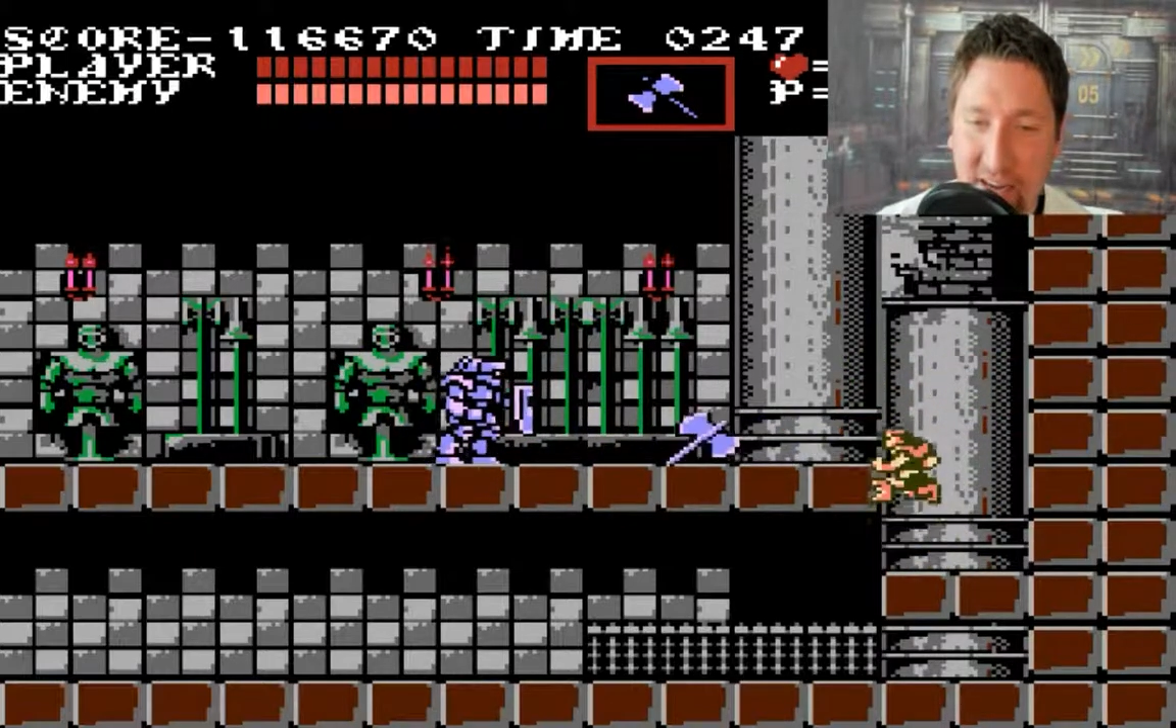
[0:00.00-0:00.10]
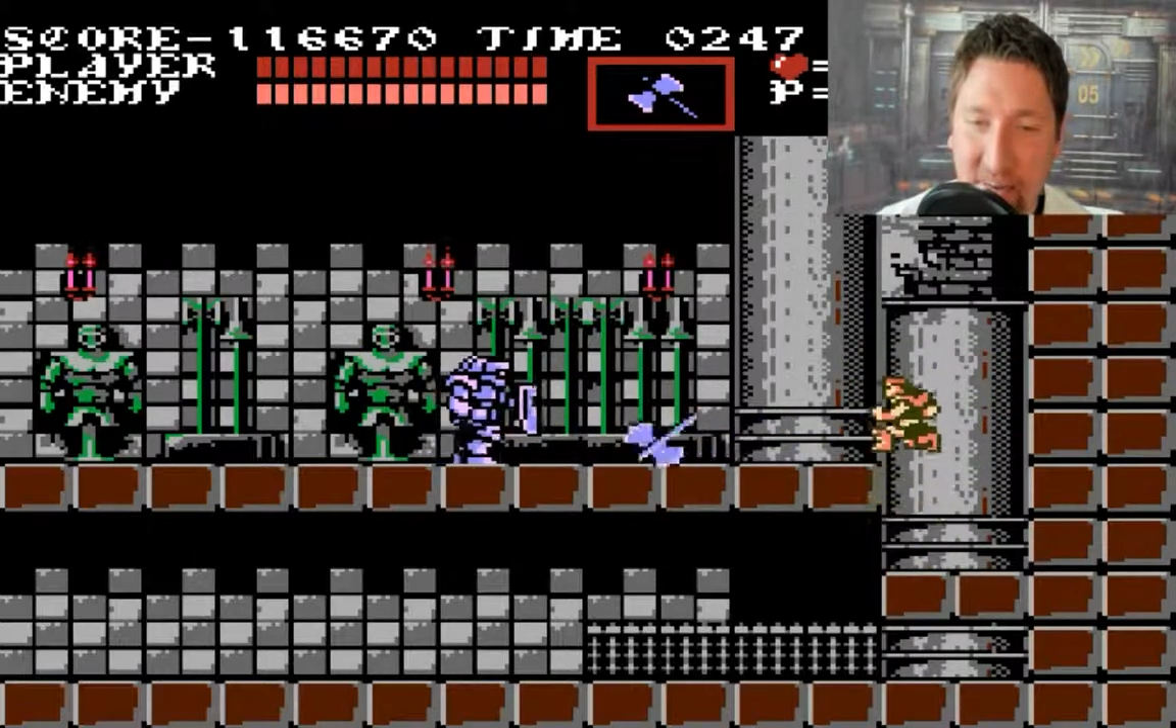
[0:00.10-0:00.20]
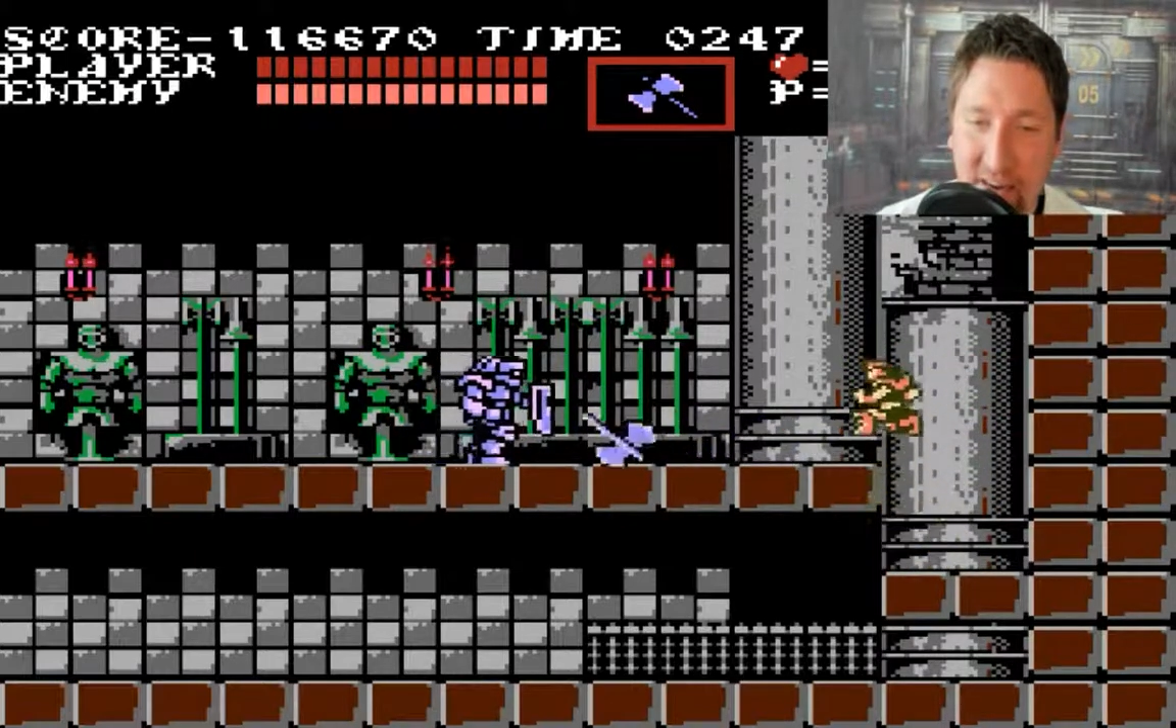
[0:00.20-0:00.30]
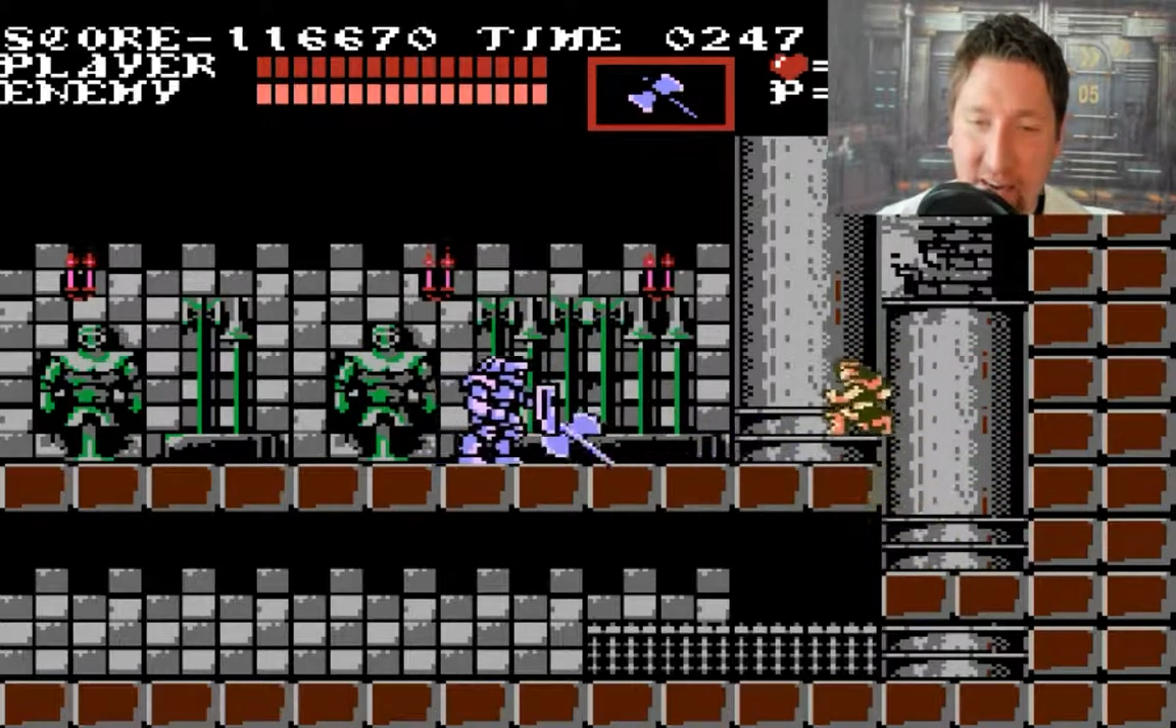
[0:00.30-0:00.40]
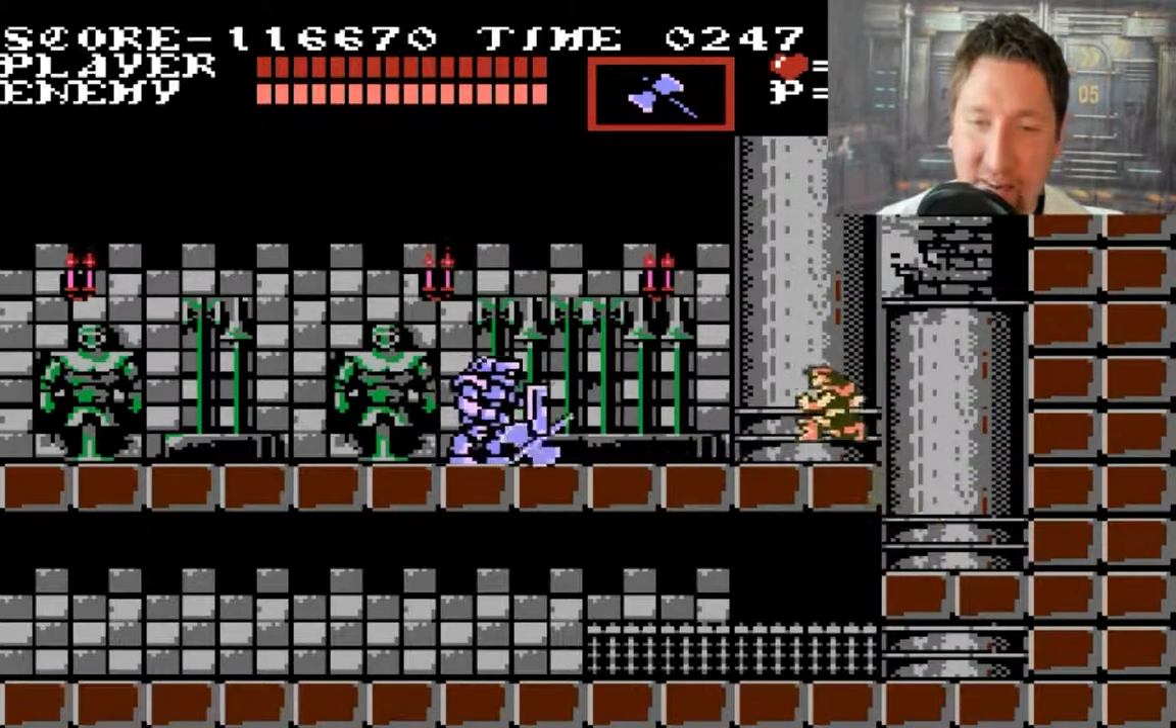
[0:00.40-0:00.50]
and
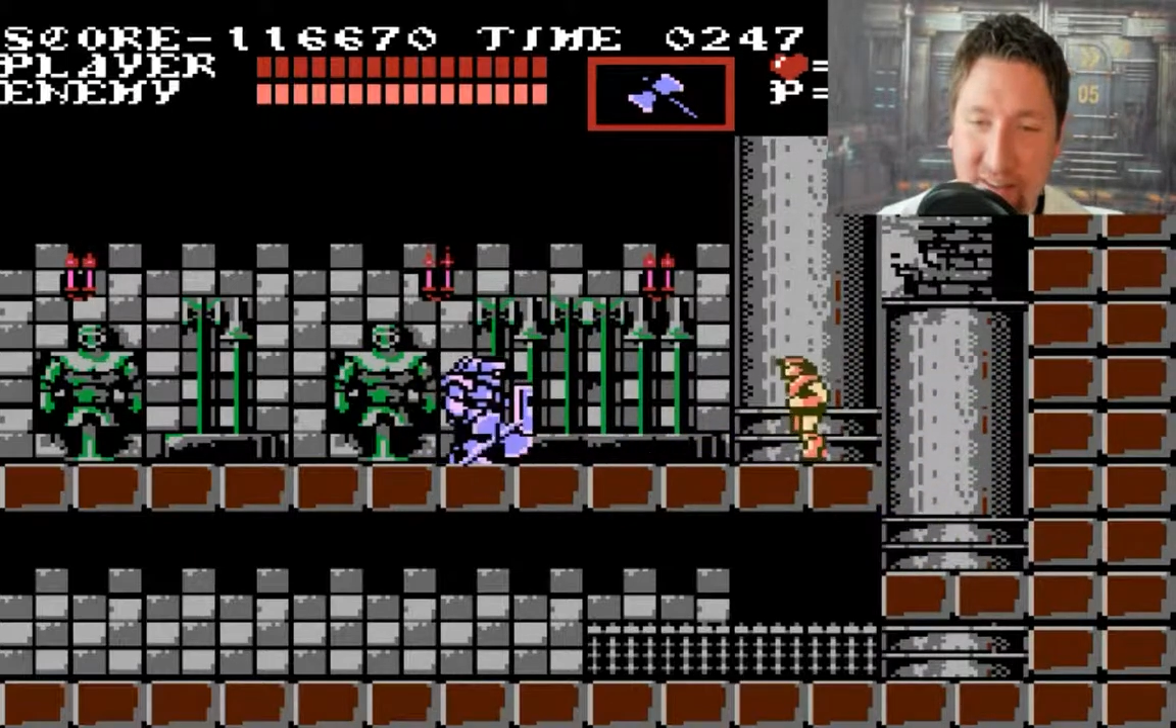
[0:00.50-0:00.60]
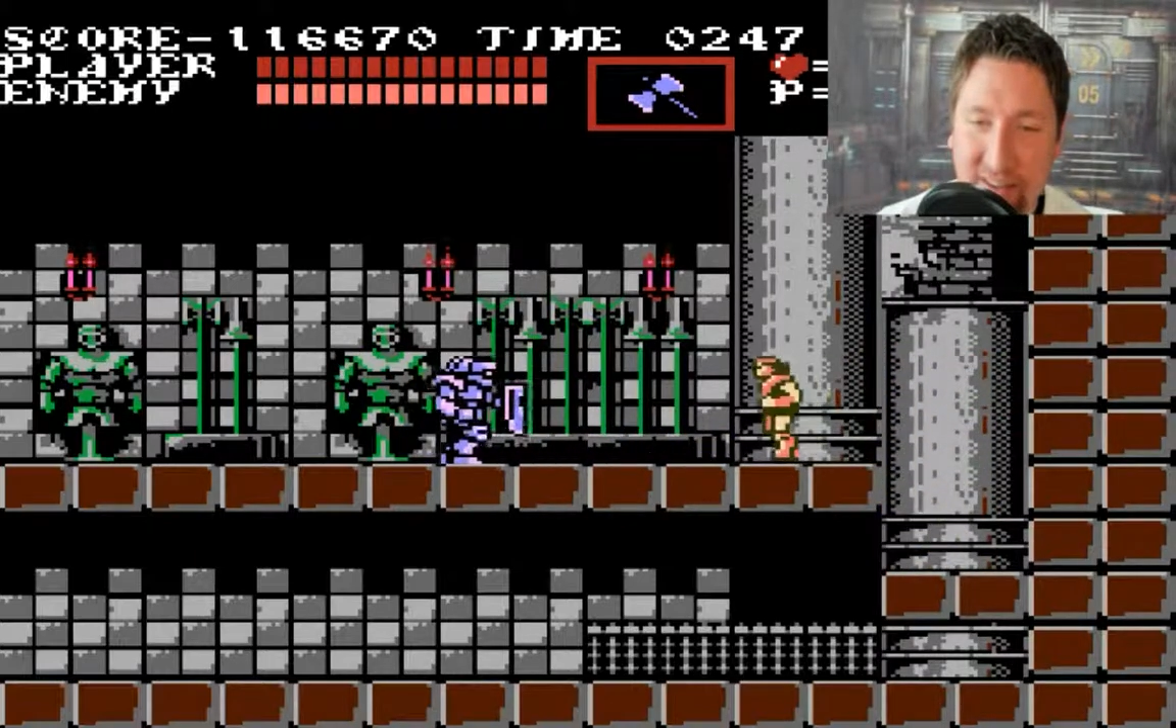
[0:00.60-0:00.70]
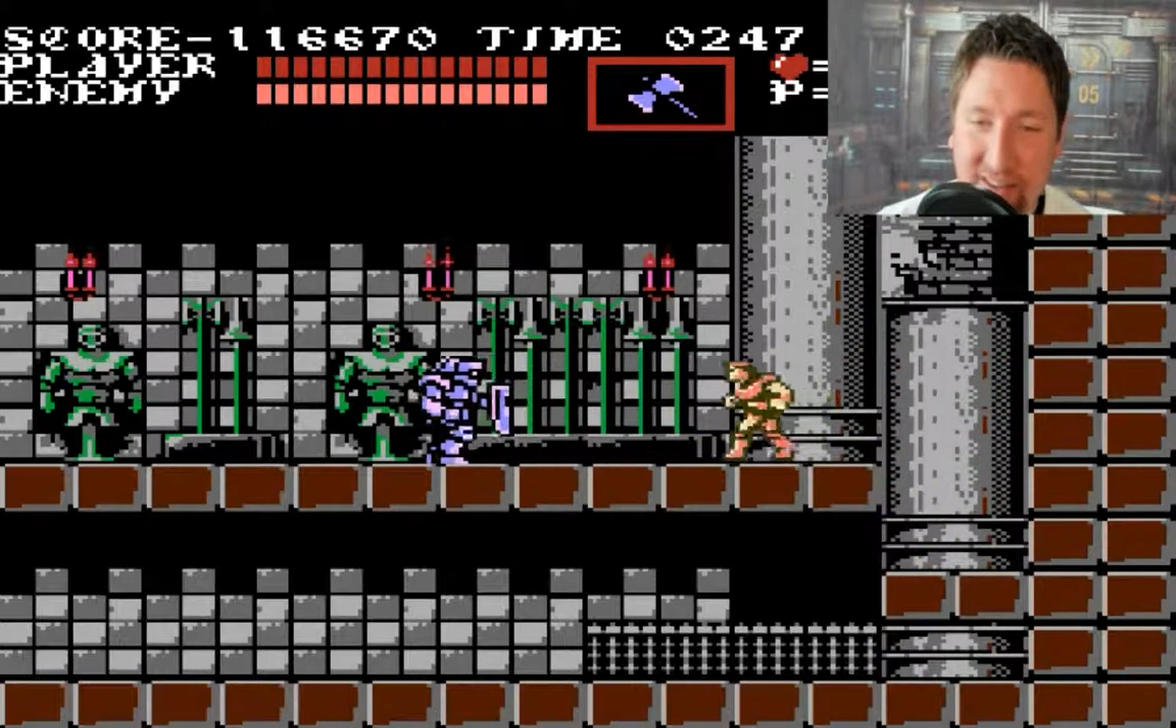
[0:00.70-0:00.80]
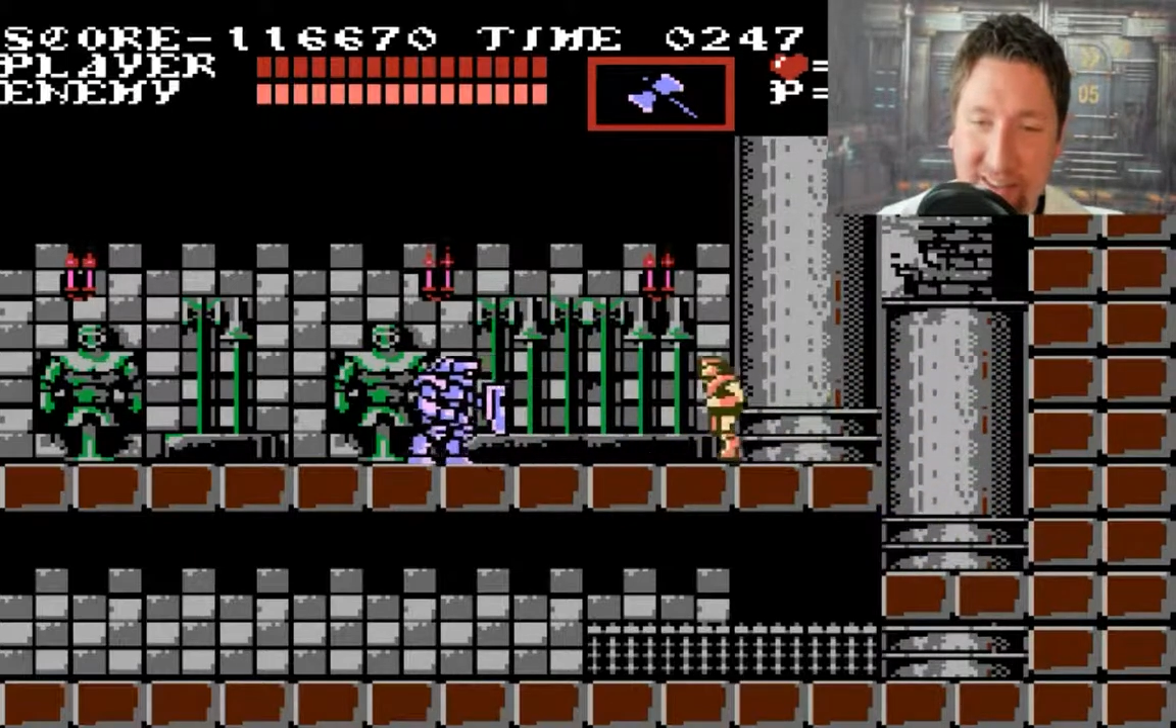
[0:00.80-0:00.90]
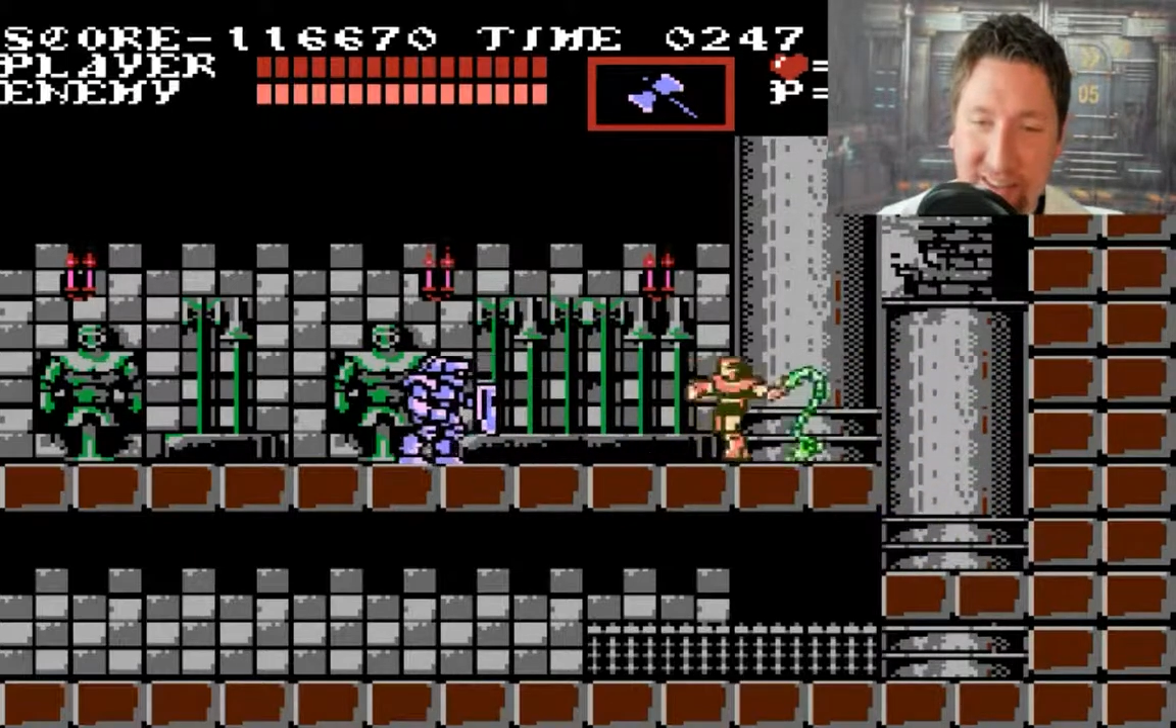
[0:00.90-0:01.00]
now it's...